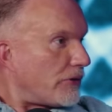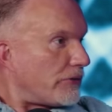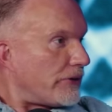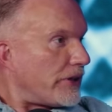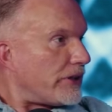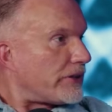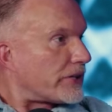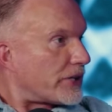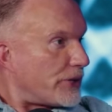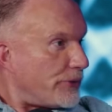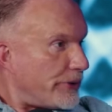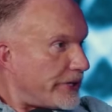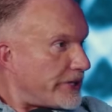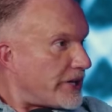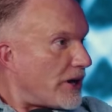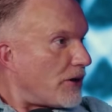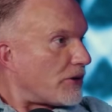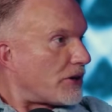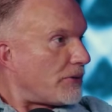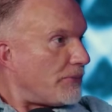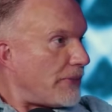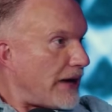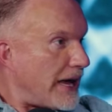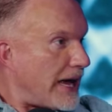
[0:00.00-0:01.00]
and Can we talk
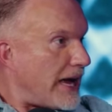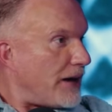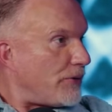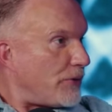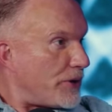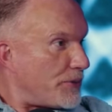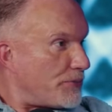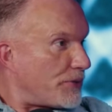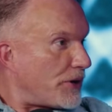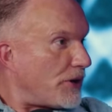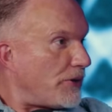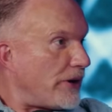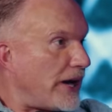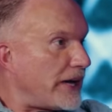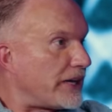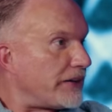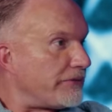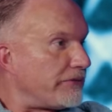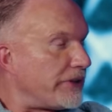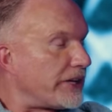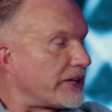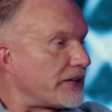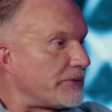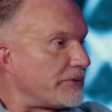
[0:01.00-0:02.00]
about how we
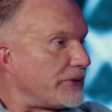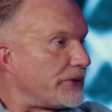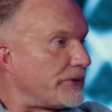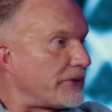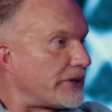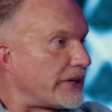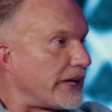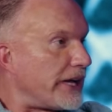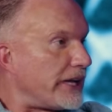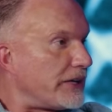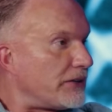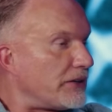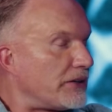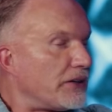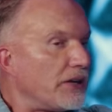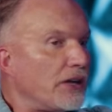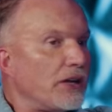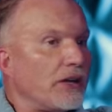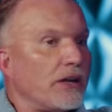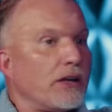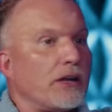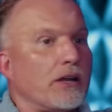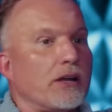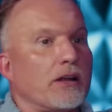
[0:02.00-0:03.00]
proactively communicate? Yeah.
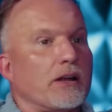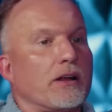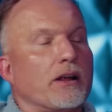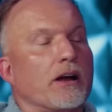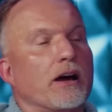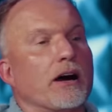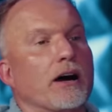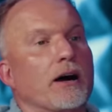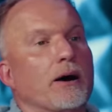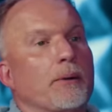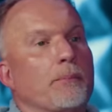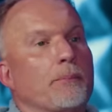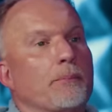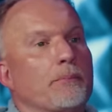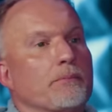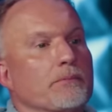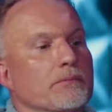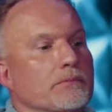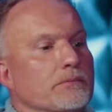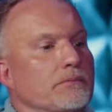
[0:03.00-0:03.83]
Um,